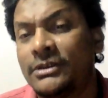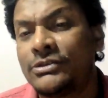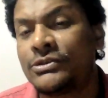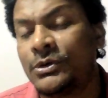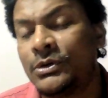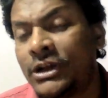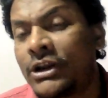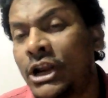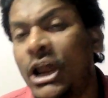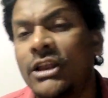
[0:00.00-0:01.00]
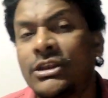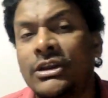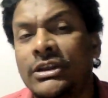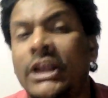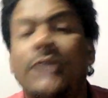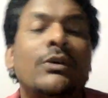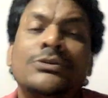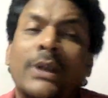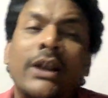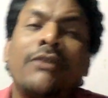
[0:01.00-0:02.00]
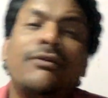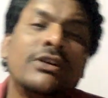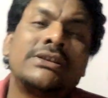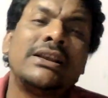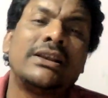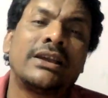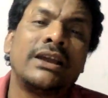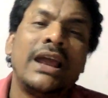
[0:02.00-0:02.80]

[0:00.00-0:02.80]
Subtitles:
so the cloth that was made of a silk